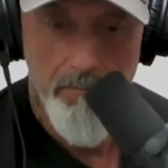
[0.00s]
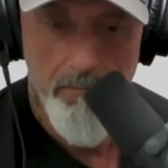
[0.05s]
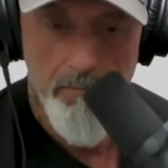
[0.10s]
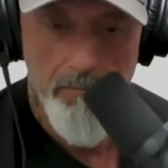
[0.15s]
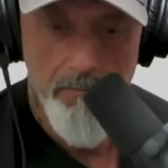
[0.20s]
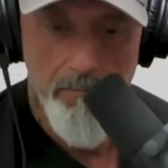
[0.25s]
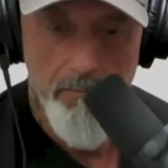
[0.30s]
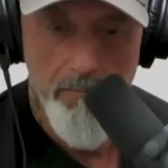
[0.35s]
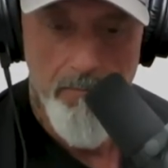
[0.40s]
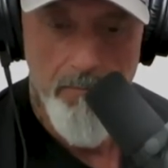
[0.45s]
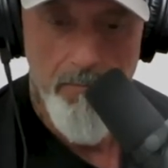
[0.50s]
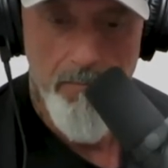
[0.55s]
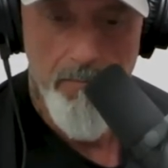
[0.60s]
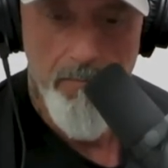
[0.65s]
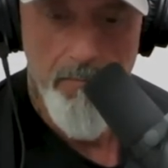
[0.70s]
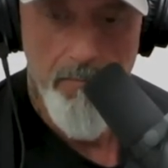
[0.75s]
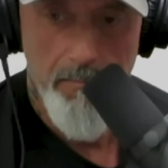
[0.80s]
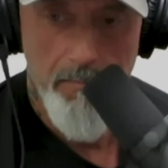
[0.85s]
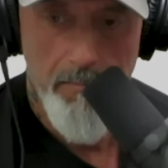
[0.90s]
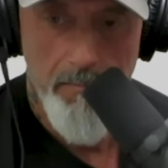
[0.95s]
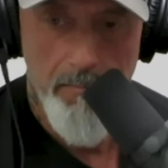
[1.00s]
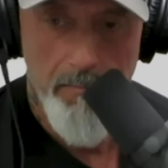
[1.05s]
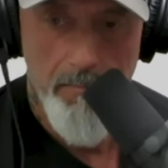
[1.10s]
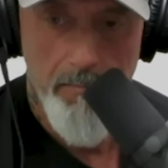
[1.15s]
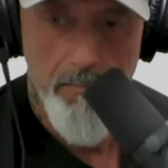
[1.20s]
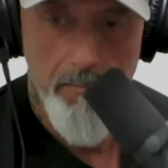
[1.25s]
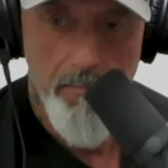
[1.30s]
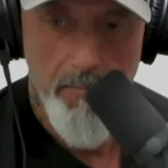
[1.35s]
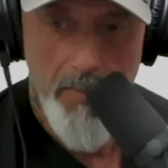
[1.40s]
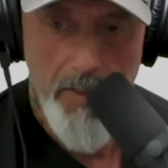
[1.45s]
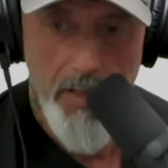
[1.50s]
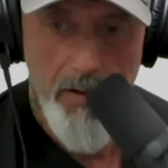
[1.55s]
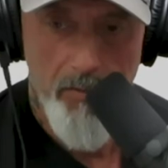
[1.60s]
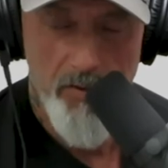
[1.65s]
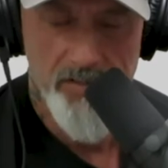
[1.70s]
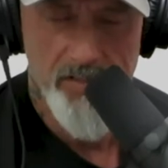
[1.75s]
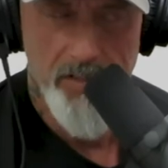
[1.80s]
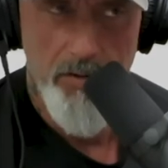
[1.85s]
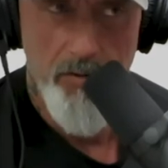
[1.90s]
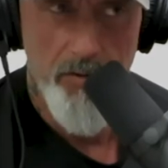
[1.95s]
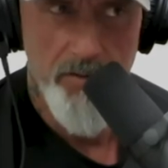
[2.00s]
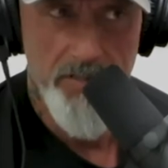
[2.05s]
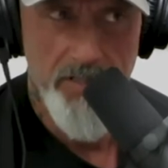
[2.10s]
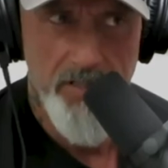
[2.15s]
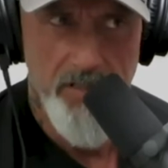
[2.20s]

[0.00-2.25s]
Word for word: uh, or was, was it, Ortiz?